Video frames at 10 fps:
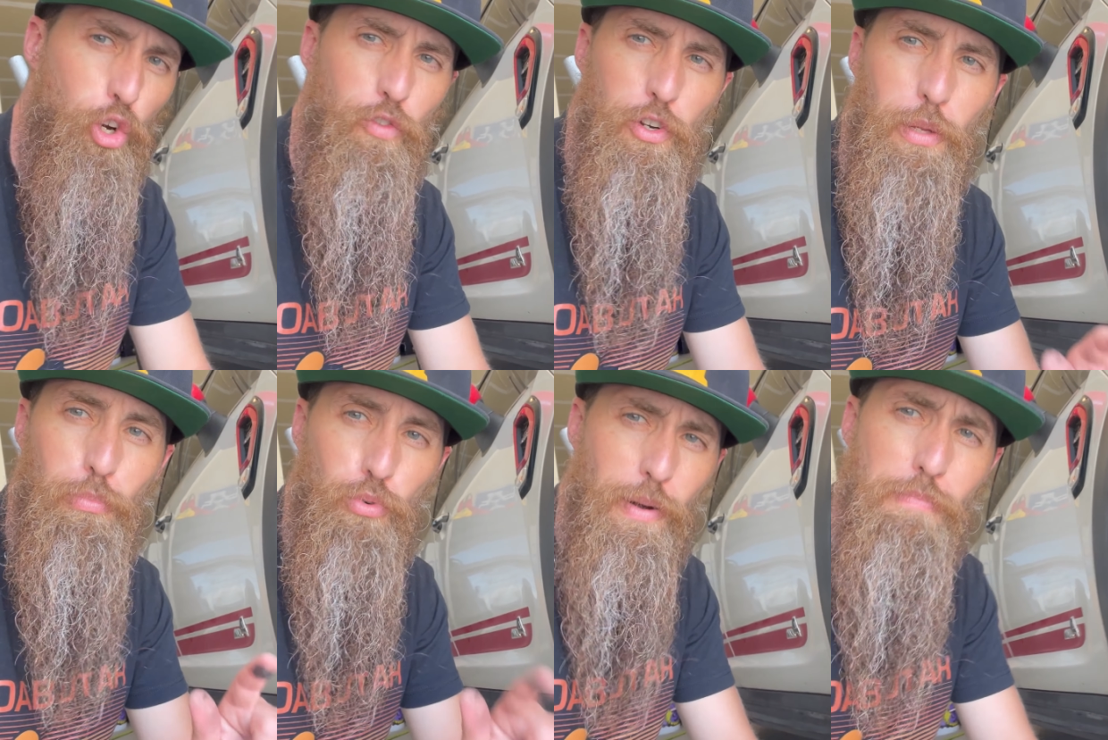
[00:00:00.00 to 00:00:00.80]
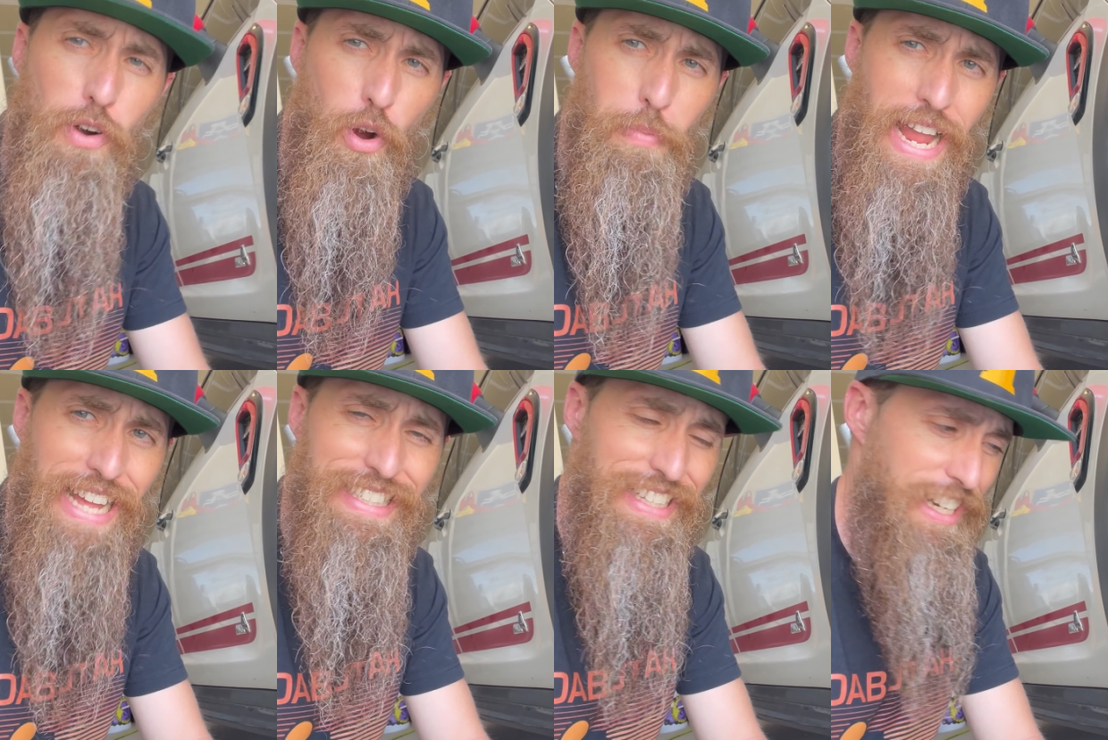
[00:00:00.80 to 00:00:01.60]
over the Brembo
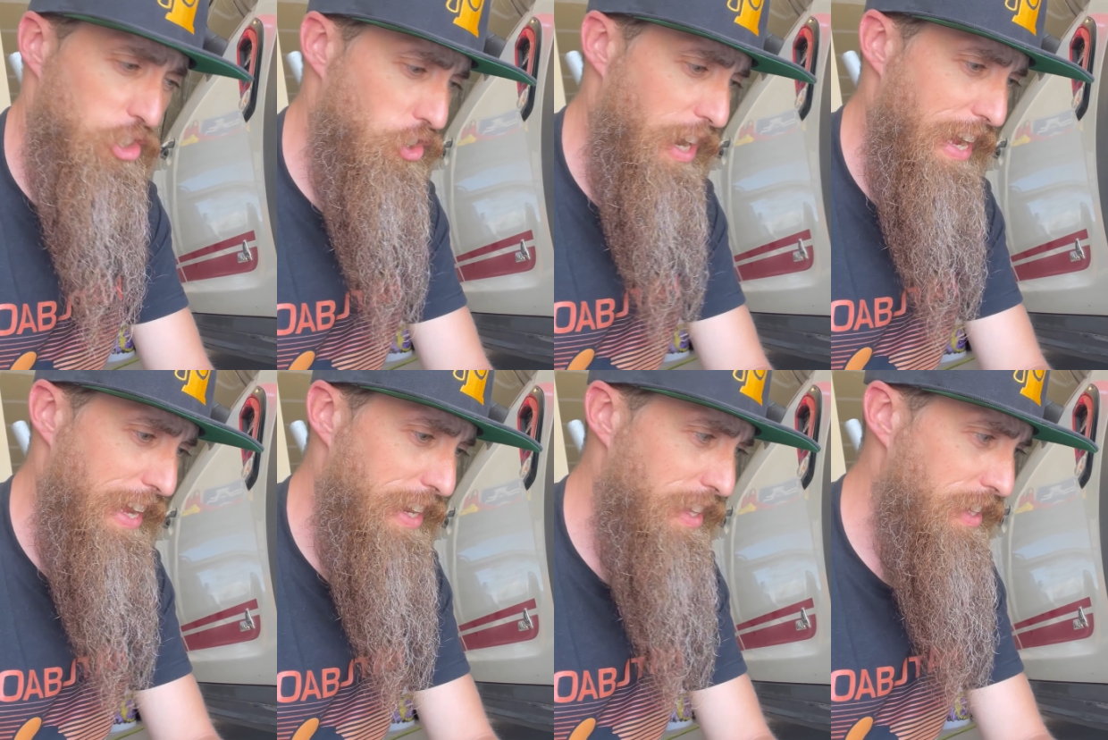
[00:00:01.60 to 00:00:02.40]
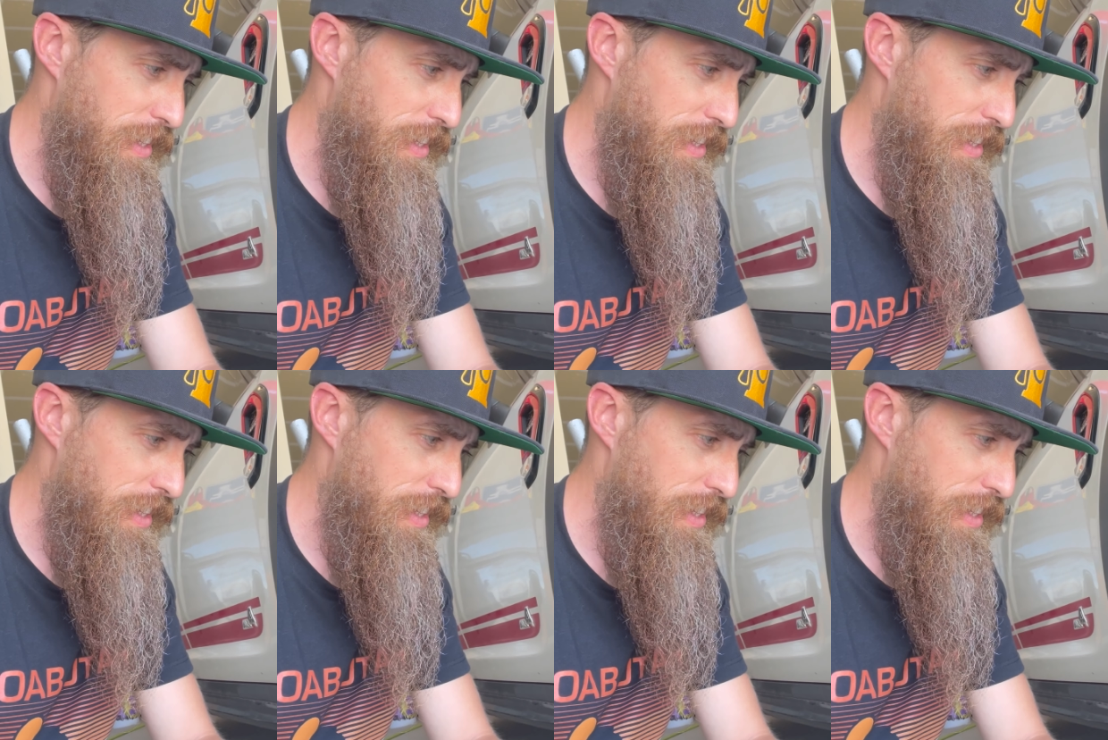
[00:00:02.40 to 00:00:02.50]
pads that I tried.